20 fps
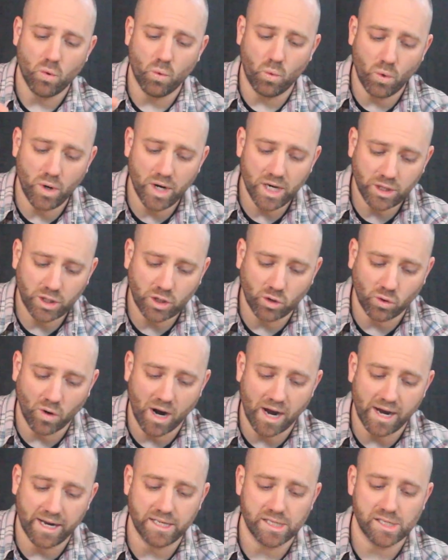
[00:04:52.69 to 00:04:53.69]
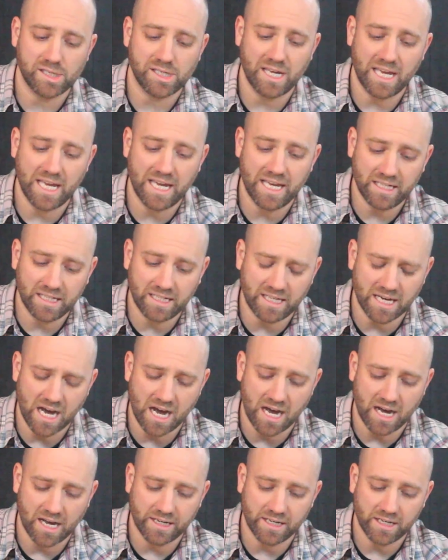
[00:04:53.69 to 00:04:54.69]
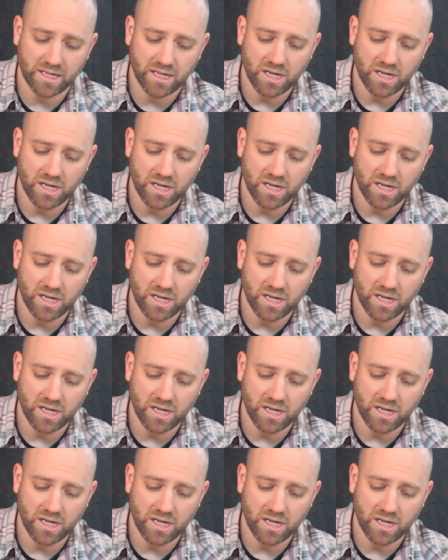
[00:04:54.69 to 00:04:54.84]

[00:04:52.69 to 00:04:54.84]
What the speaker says: with Christ in God.